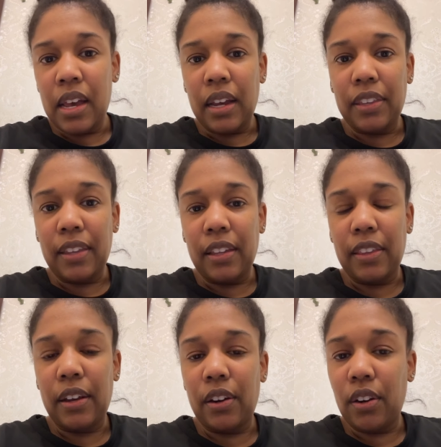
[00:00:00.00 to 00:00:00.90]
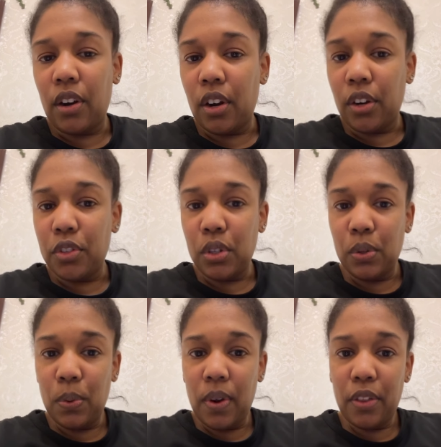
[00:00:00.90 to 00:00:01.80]
I think there are
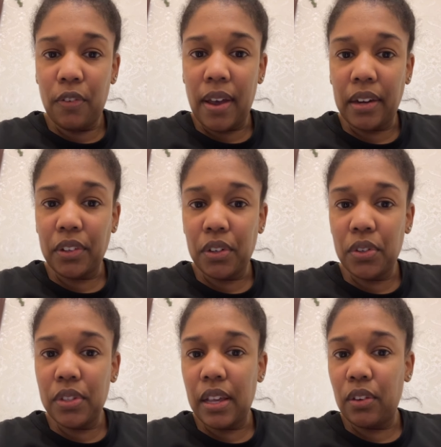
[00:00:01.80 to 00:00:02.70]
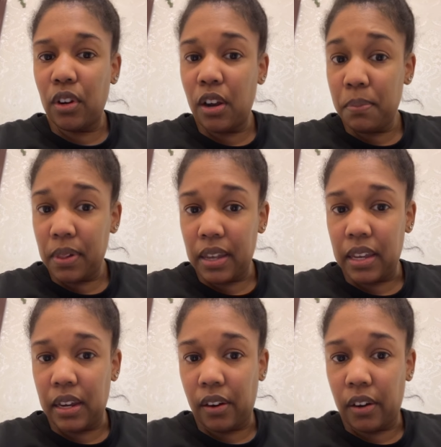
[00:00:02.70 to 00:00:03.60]
two other factors that are at play
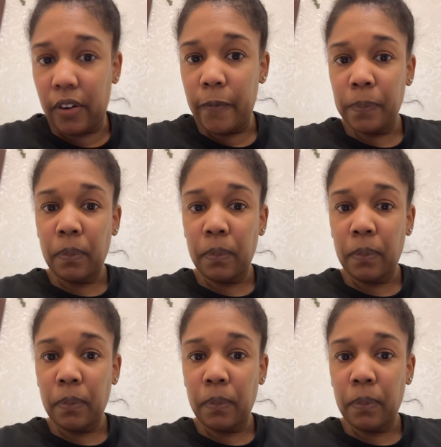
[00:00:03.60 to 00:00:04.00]
here.